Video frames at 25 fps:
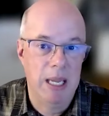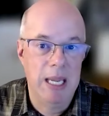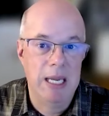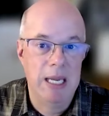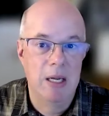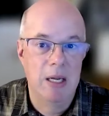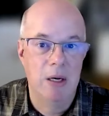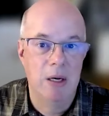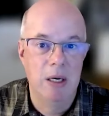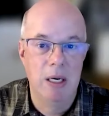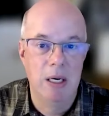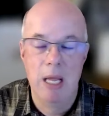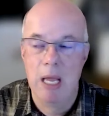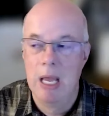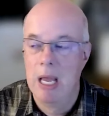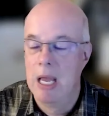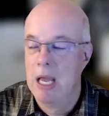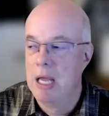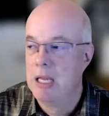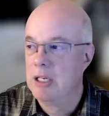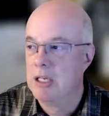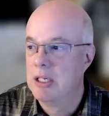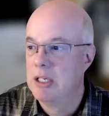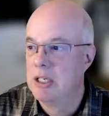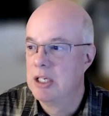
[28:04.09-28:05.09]
It can
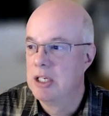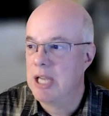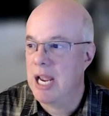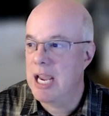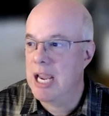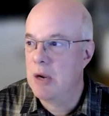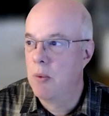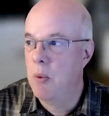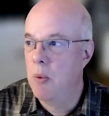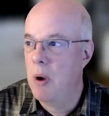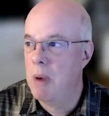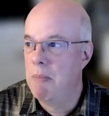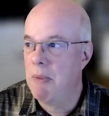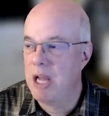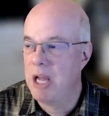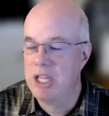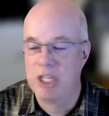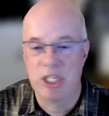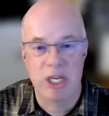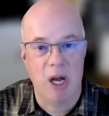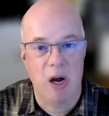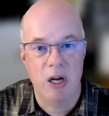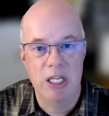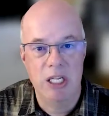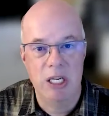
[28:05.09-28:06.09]
take where my
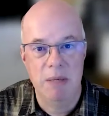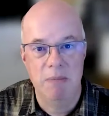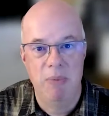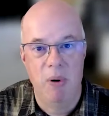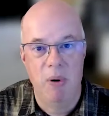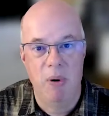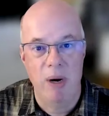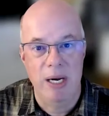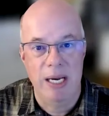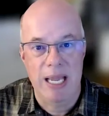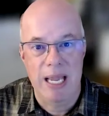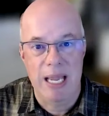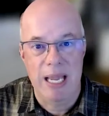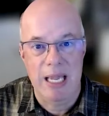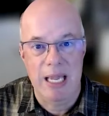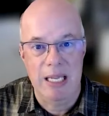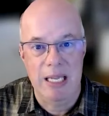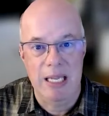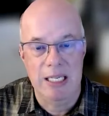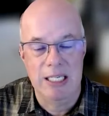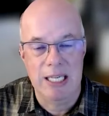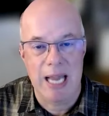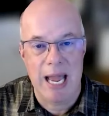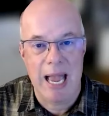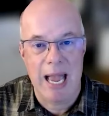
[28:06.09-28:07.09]
starting point
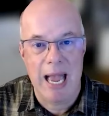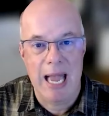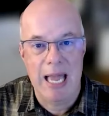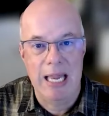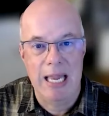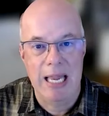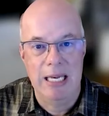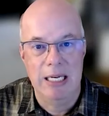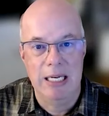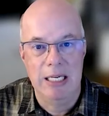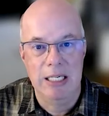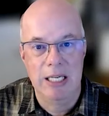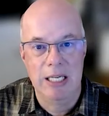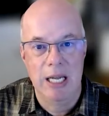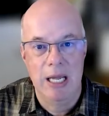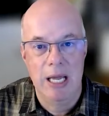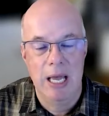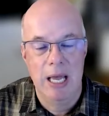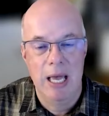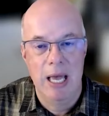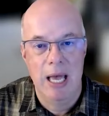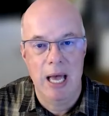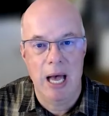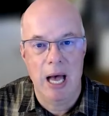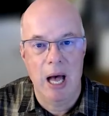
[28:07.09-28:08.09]
is and
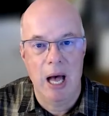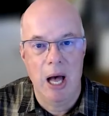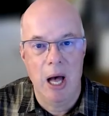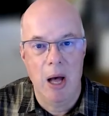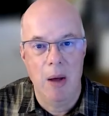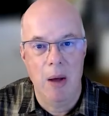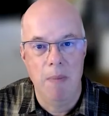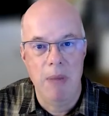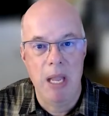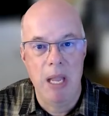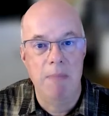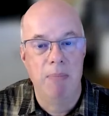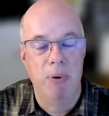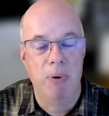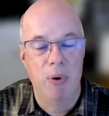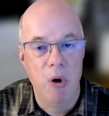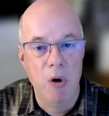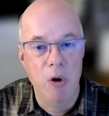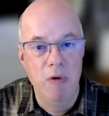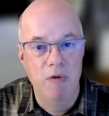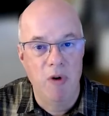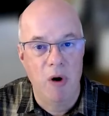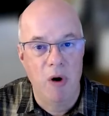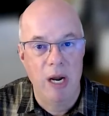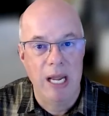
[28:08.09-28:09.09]

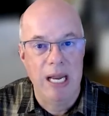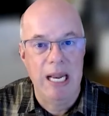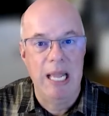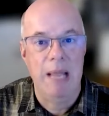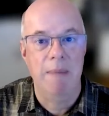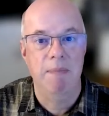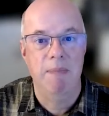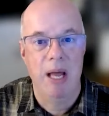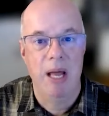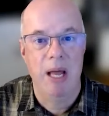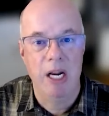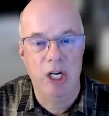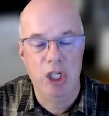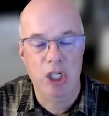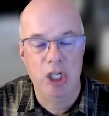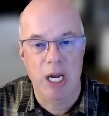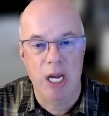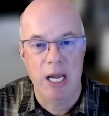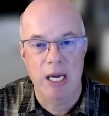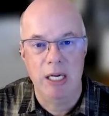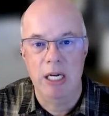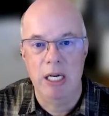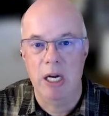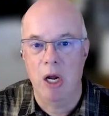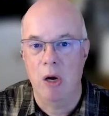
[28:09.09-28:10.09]
improve on it, embellish
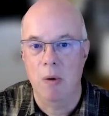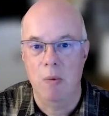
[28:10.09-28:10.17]
it,